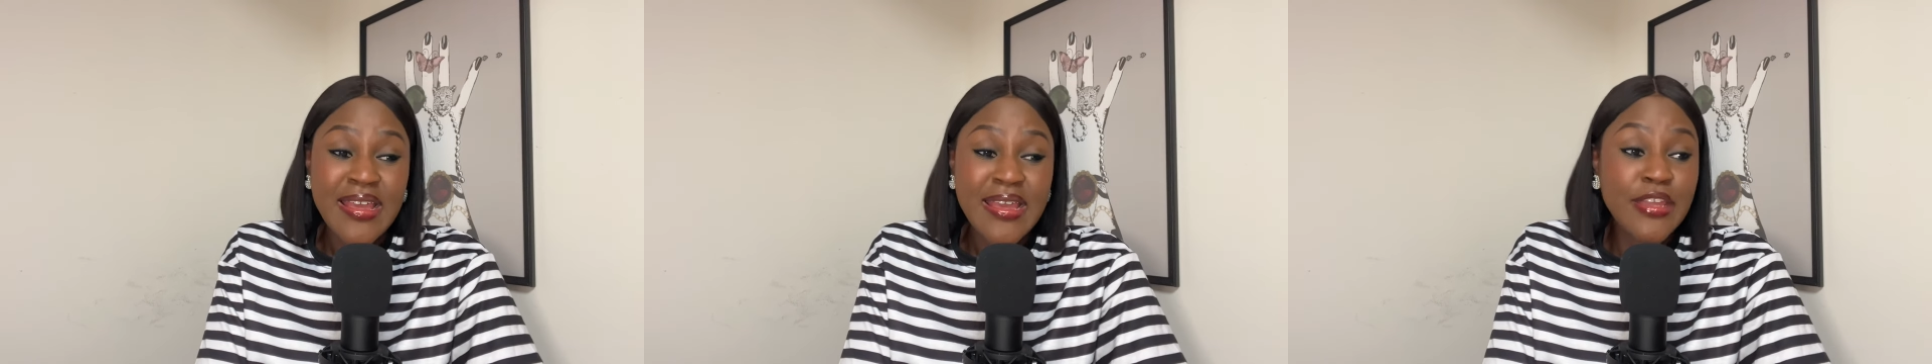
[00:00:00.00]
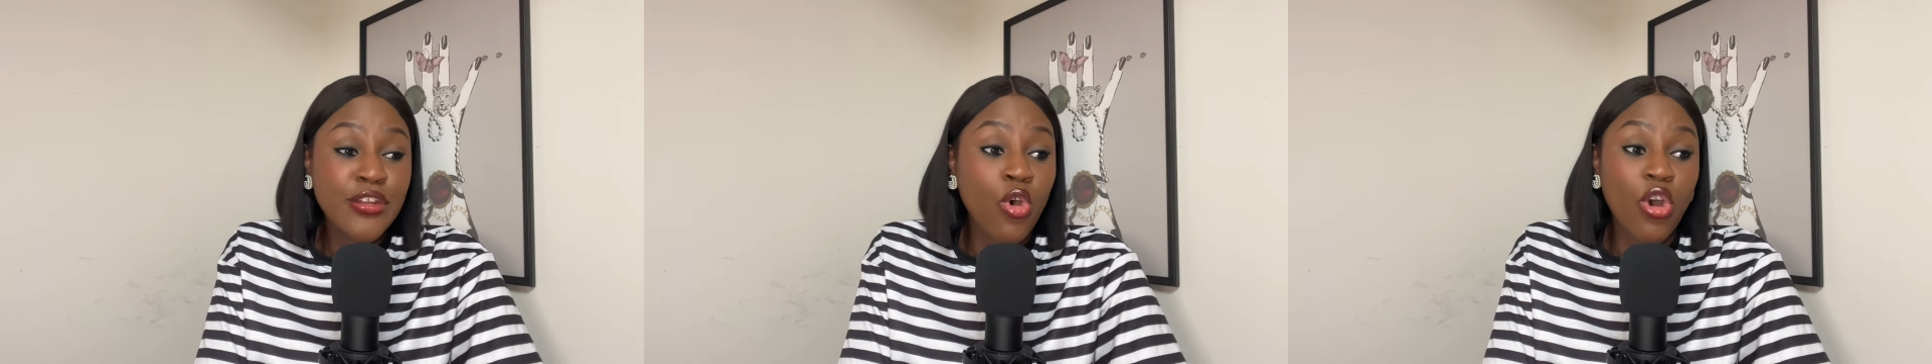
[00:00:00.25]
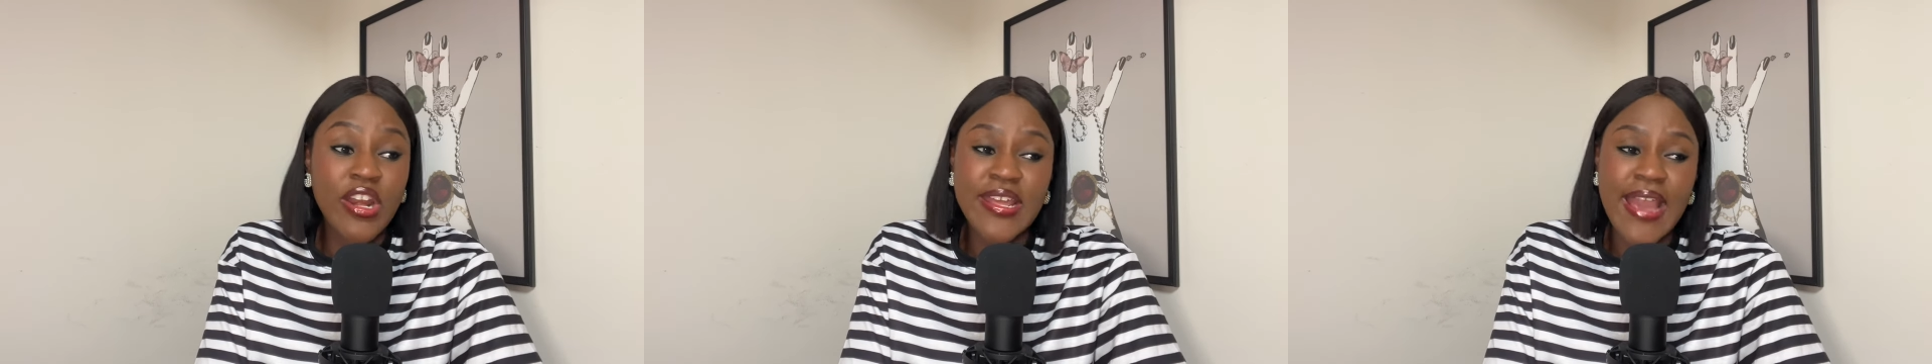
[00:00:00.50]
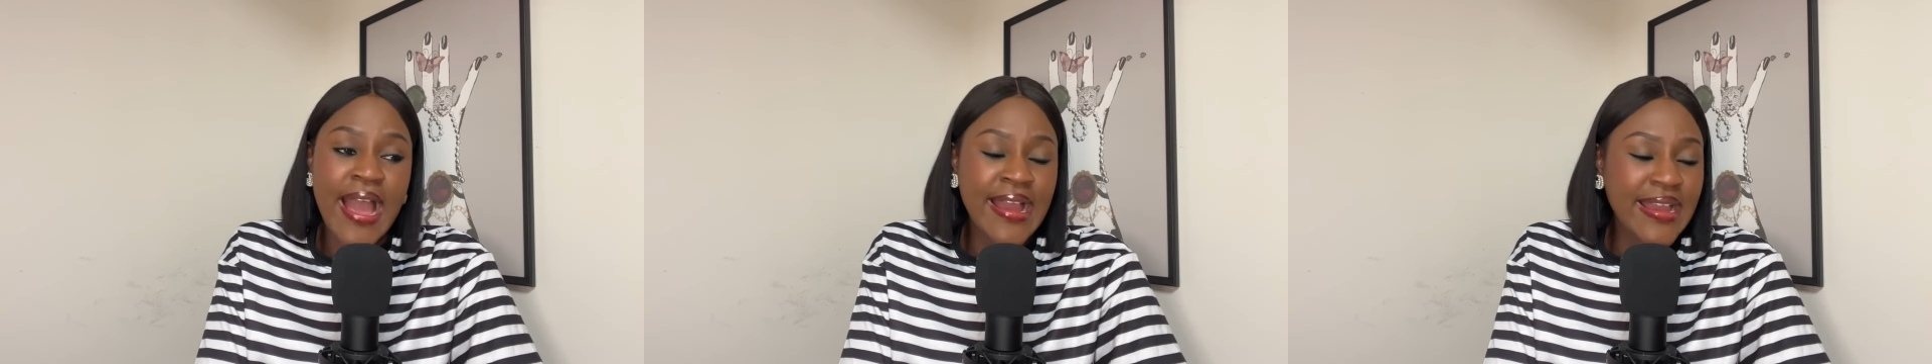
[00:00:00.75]
in
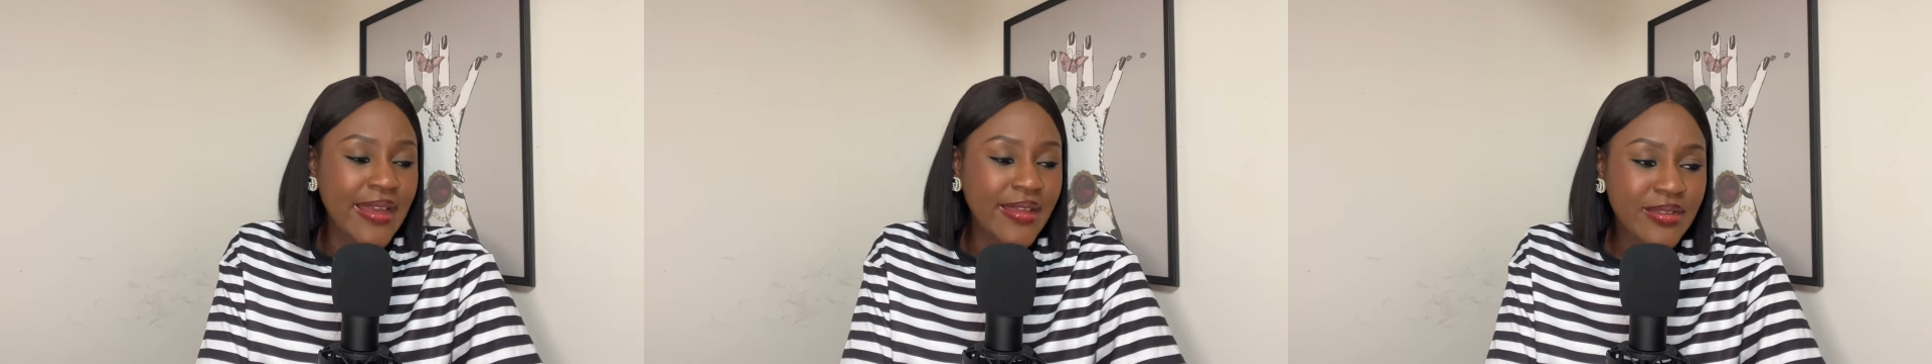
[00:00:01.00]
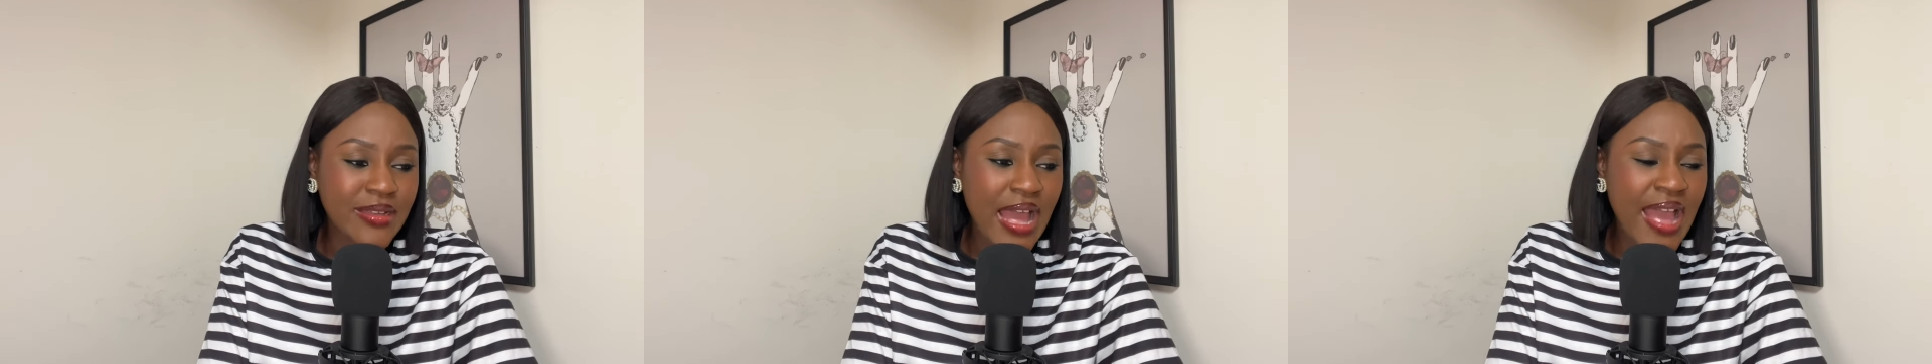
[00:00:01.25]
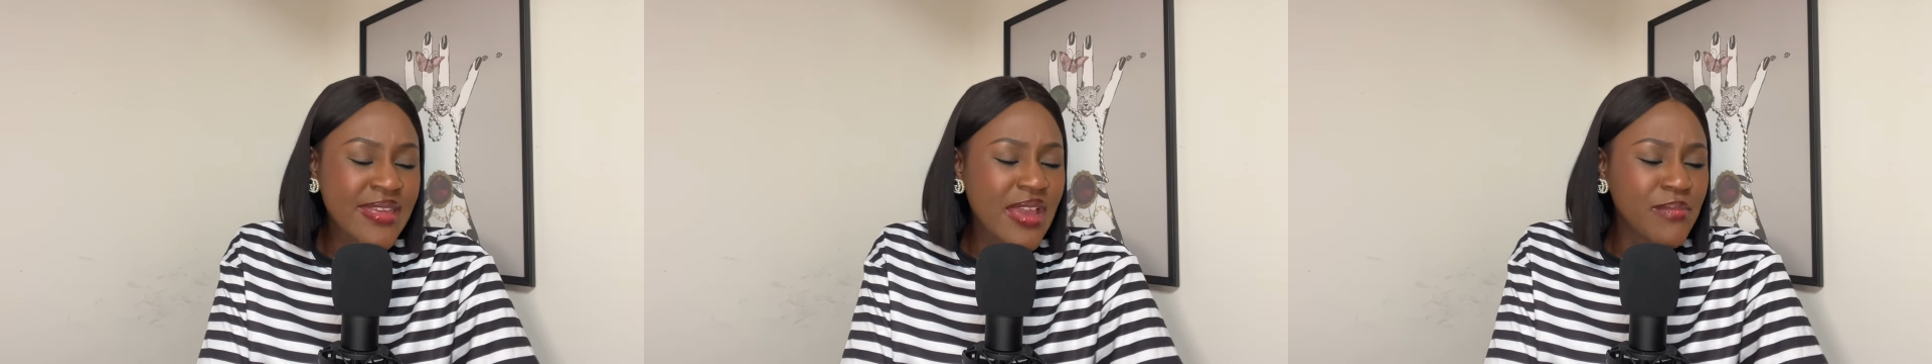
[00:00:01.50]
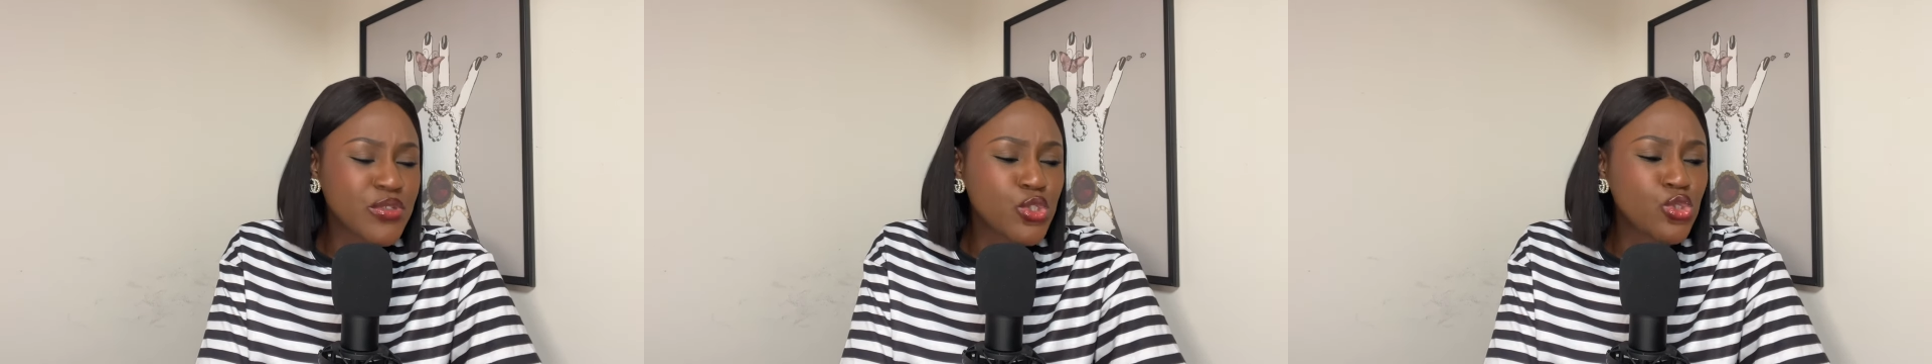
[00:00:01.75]
holy anger i
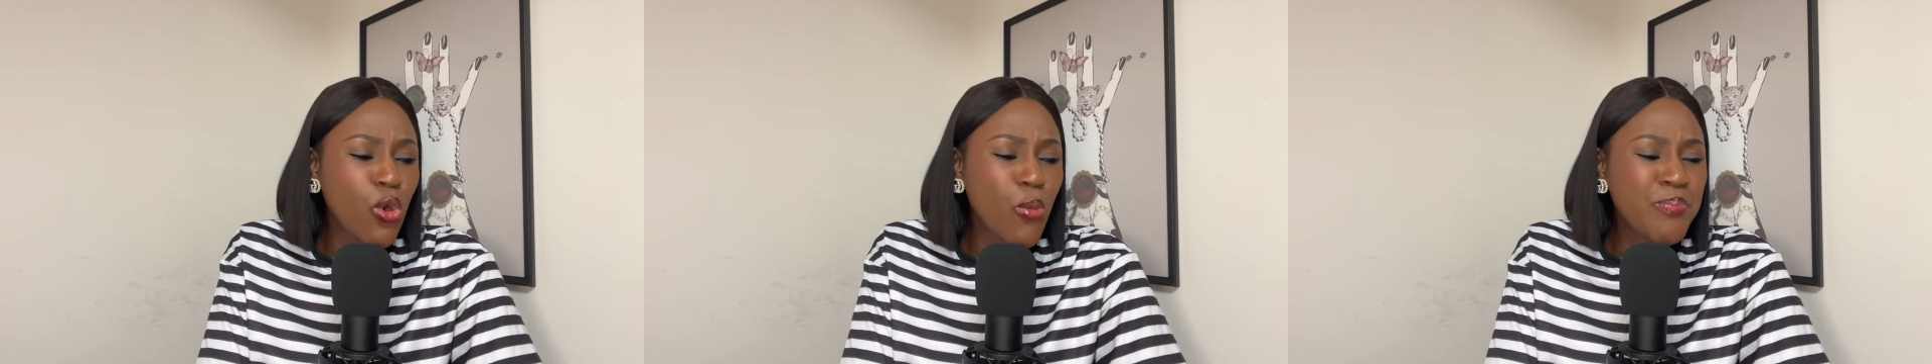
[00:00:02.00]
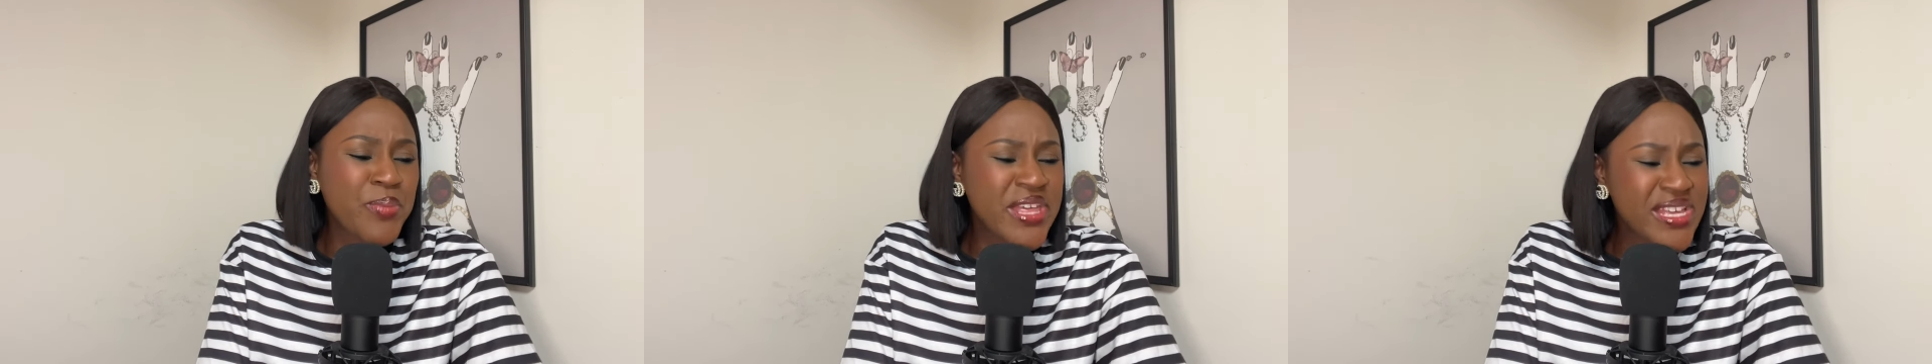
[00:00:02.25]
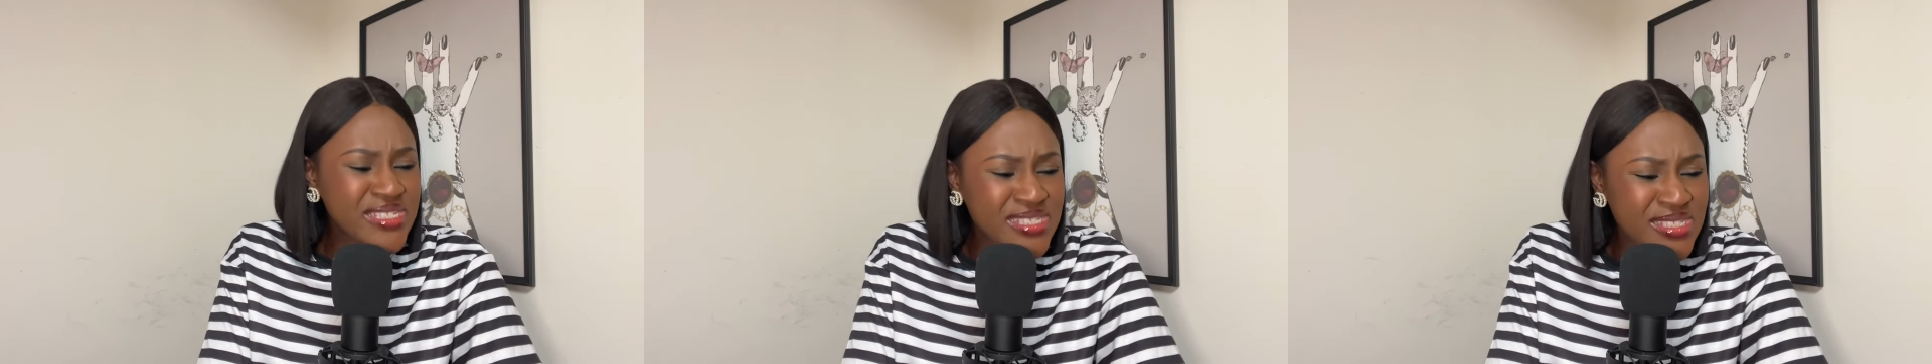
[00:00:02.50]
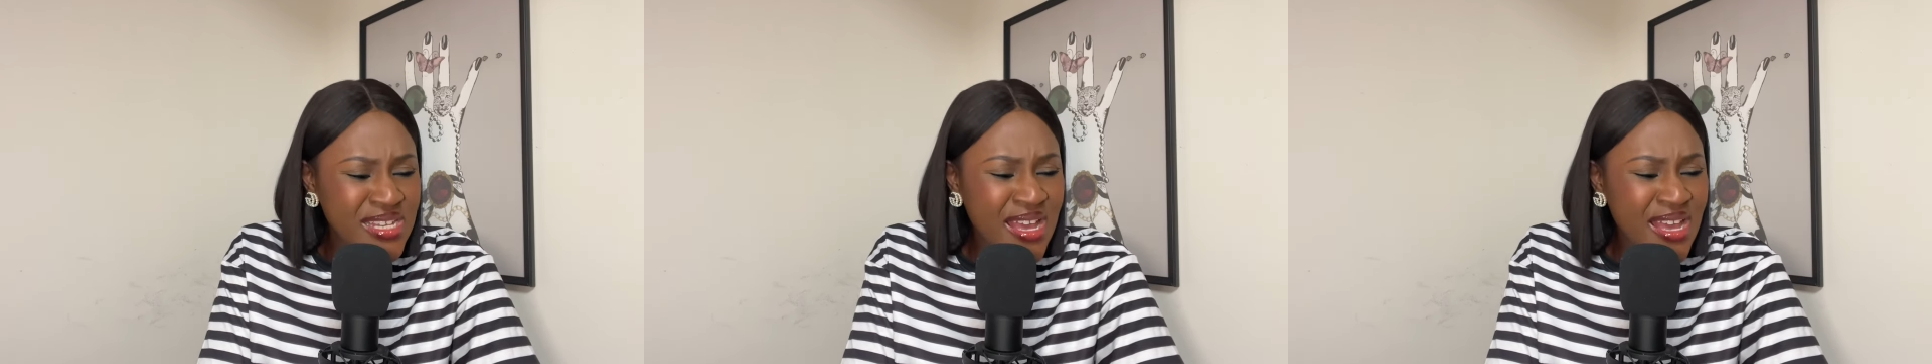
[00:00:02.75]
am so pissed